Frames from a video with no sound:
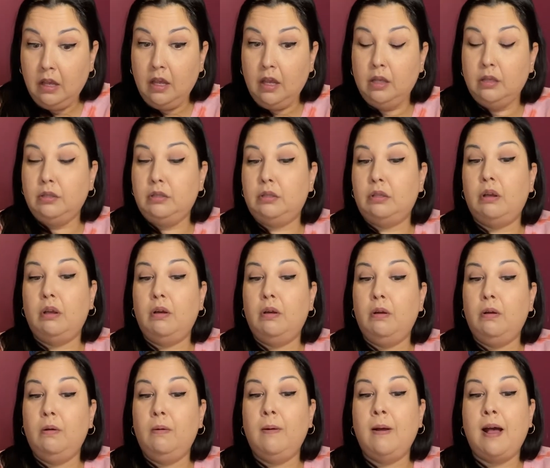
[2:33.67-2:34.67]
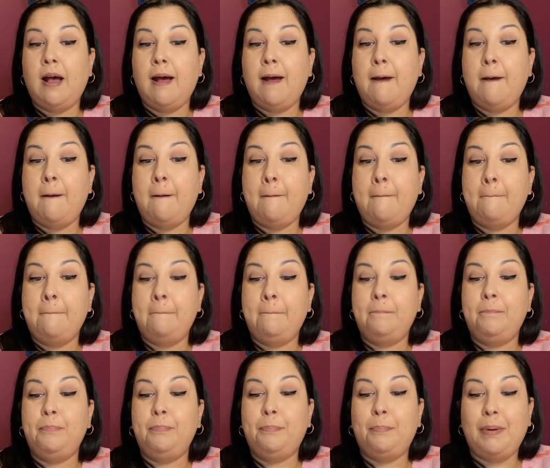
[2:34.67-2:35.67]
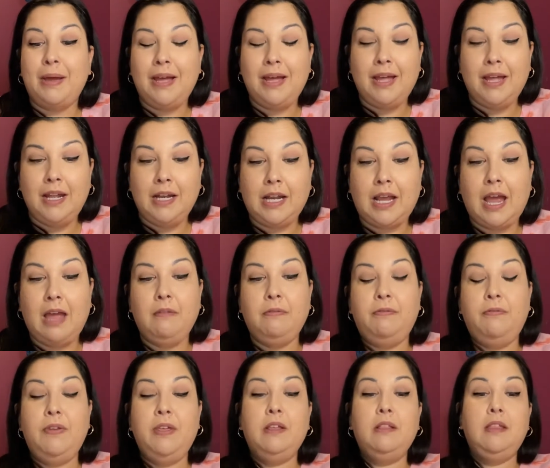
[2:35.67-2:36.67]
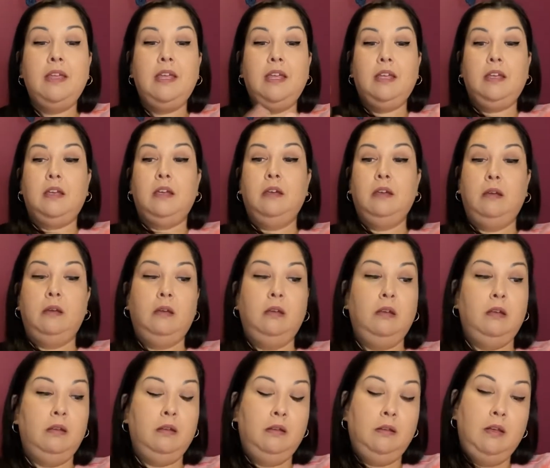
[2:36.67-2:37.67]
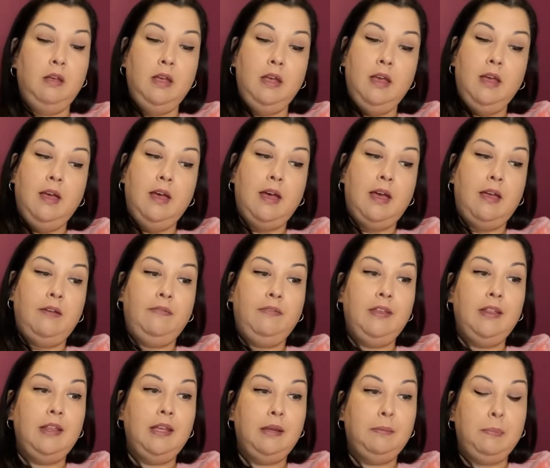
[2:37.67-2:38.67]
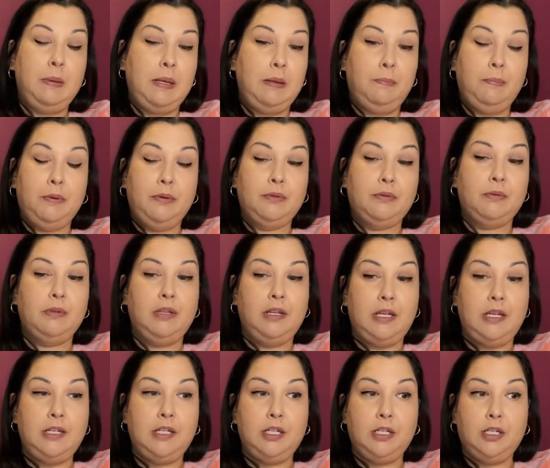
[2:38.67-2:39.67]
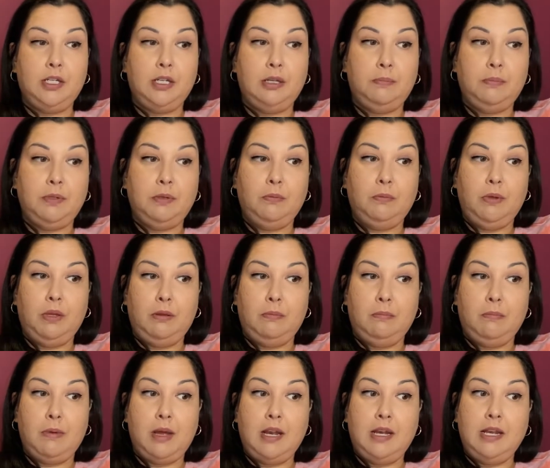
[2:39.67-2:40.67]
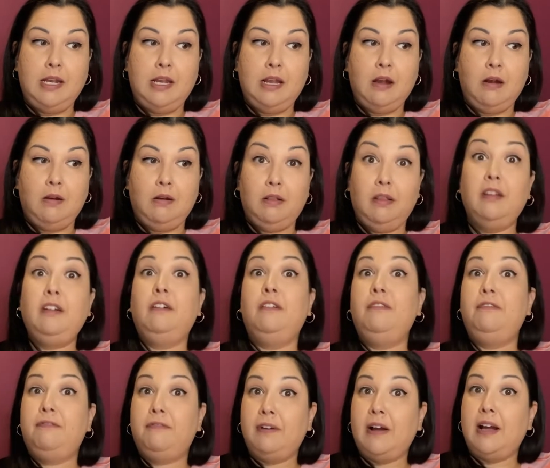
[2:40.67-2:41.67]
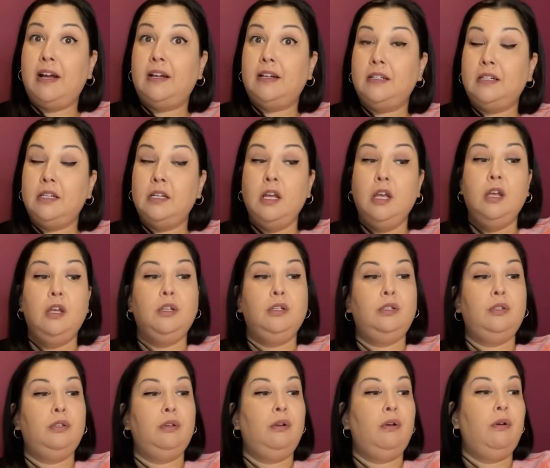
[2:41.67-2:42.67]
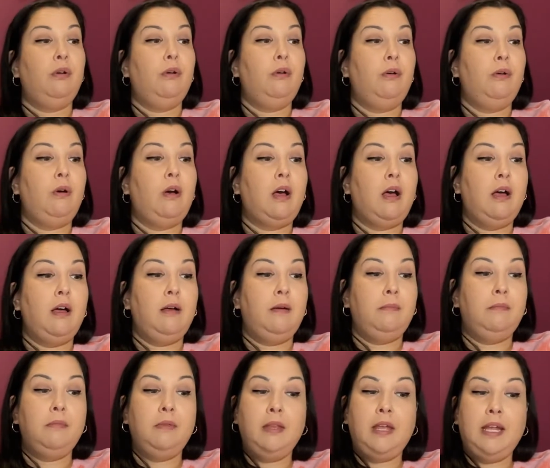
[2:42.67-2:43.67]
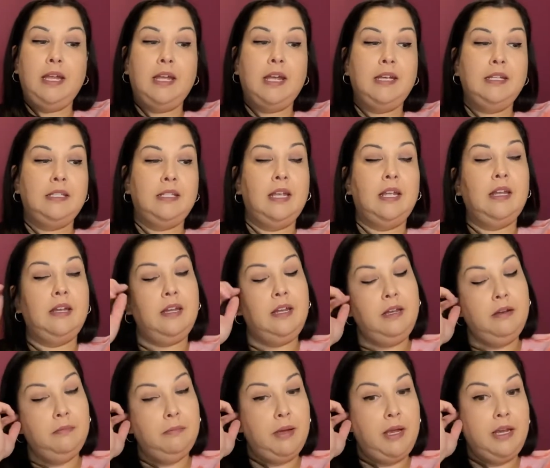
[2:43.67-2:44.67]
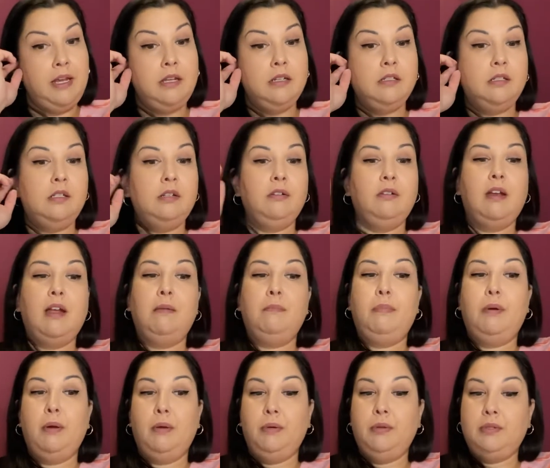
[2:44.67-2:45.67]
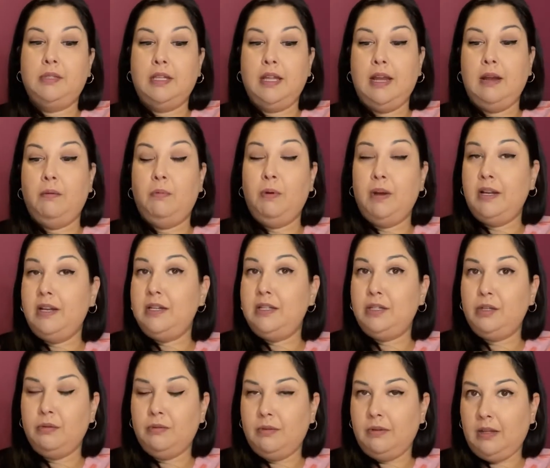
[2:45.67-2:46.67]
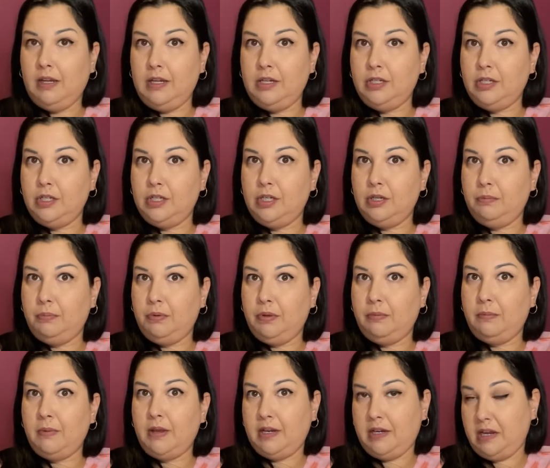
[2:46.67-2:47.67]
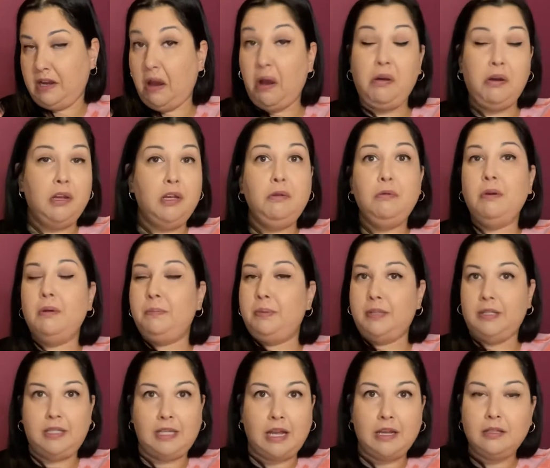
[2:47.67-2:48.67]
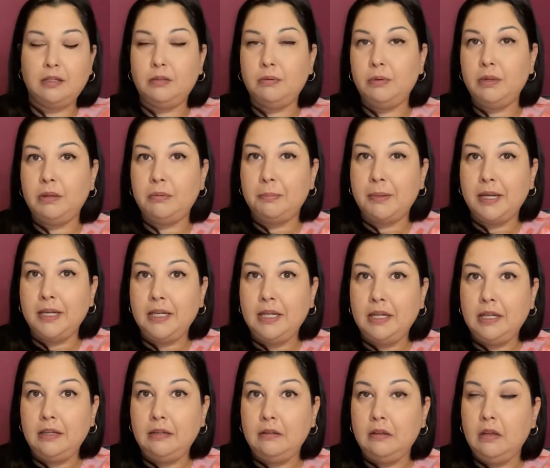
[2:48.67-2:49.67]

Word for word: so um but i feel like I feel like people's relationships with money are a little fucked. So, um, like I said in my Instagram post, like, what is your relationship with money? Are you obsessed with money?